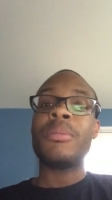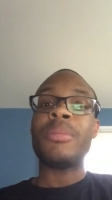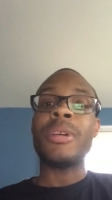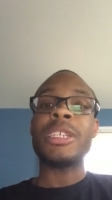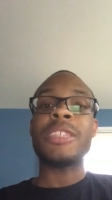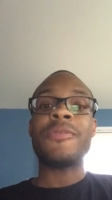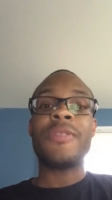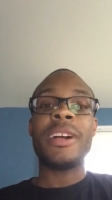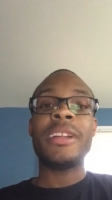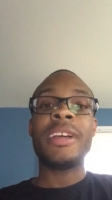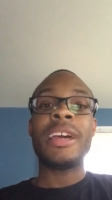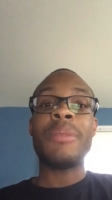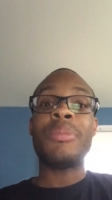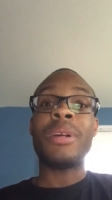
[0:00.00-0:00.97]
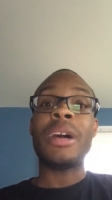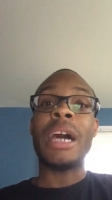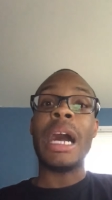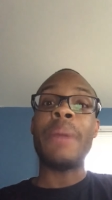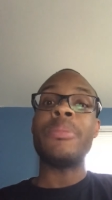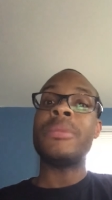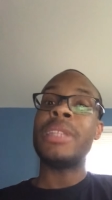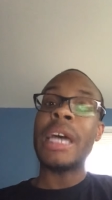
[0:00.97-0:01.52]
But was a fun night, but
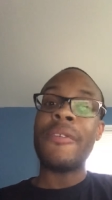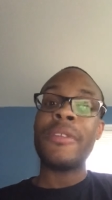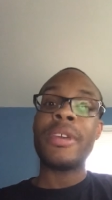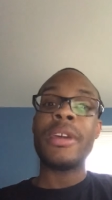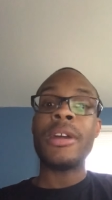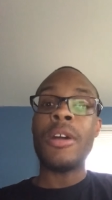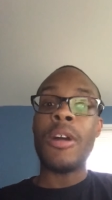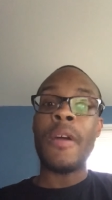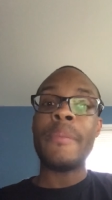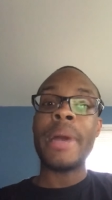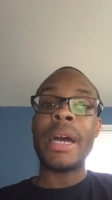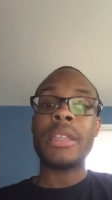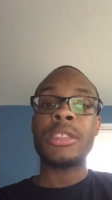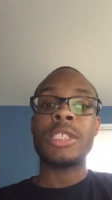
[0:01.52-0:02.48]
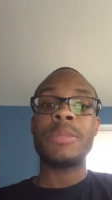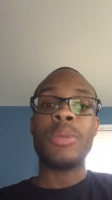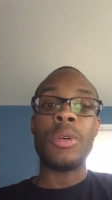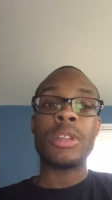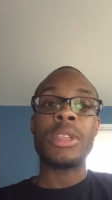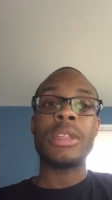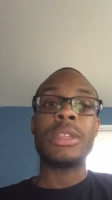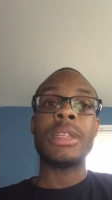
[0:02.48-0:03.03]
I'm definitely going back to
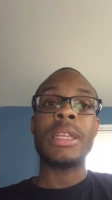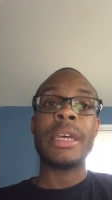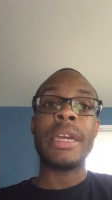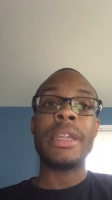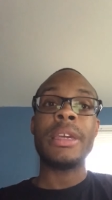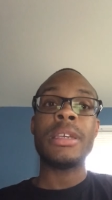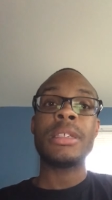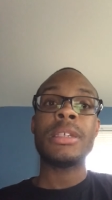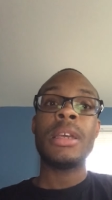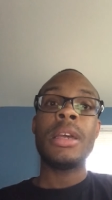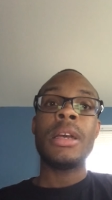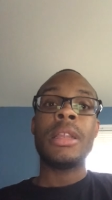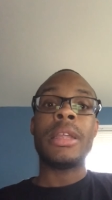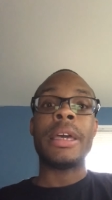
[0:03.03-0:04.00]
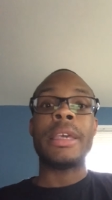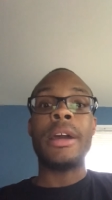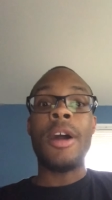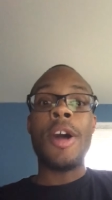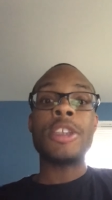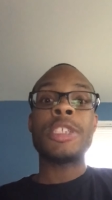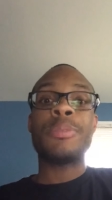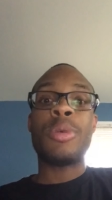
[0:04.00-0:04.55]
support the ladies. Like
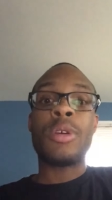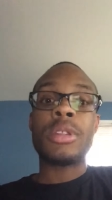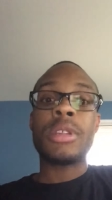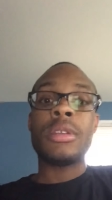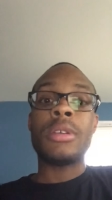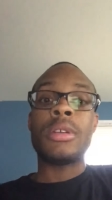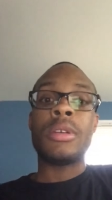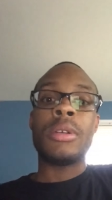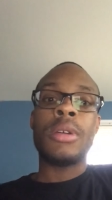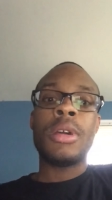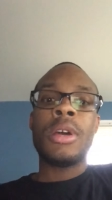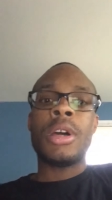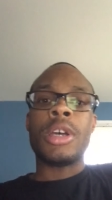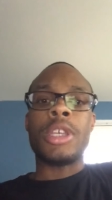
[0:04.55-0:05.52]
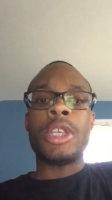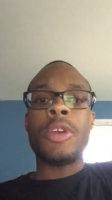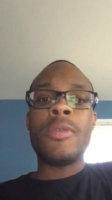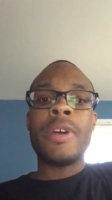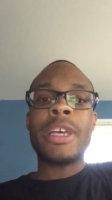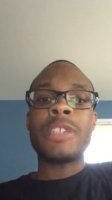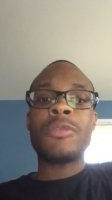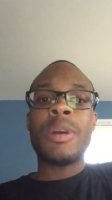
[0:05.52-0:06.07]
y'all support the
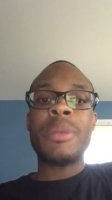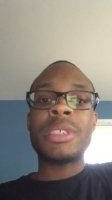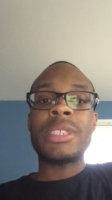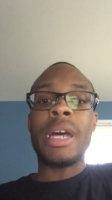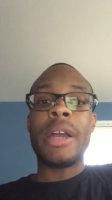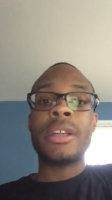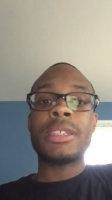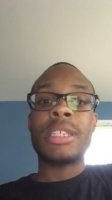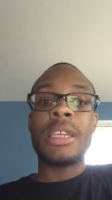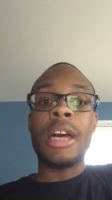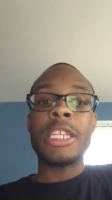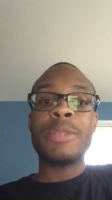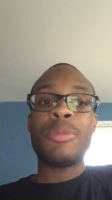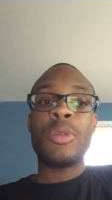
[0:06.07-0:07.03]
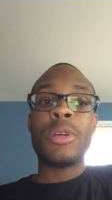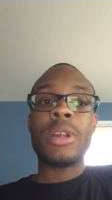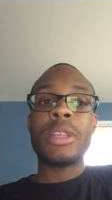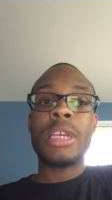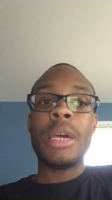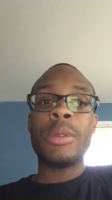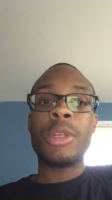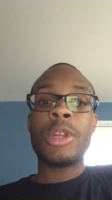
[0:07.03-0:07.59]
U.S. women's soccer team. Y'all support
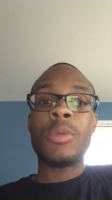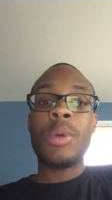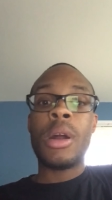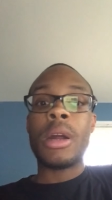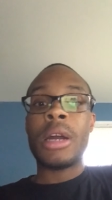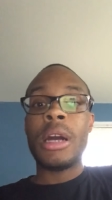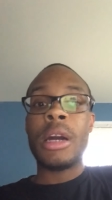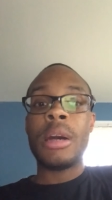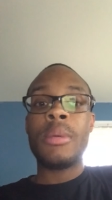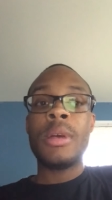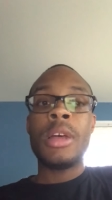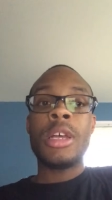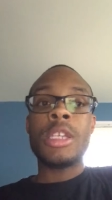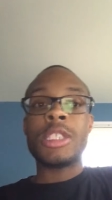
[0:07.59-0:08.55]
them during the World Cup.